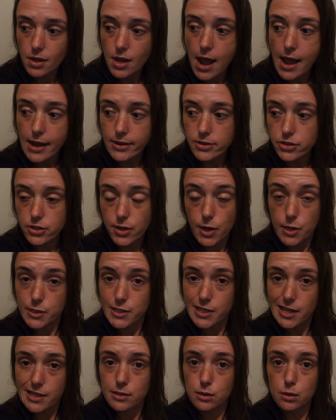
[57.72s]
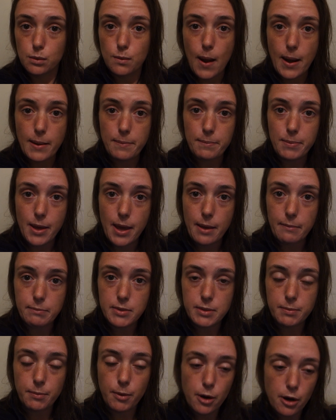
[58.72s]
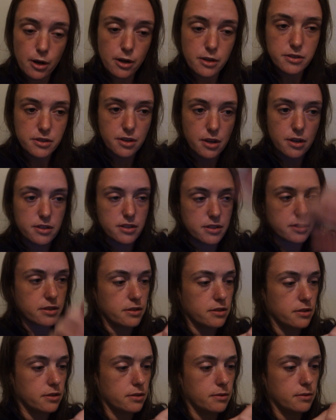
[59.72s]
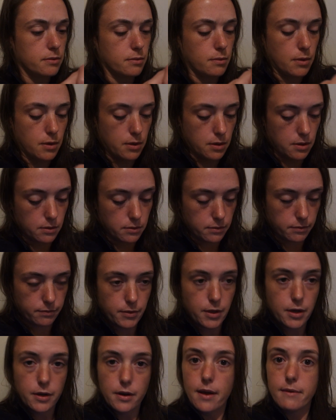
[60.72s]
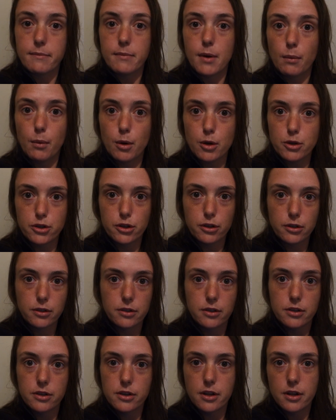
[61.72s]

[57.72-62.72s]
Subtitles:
I actually don't start till 1 p.m. tomorrow, so that's what I don't have my watch on.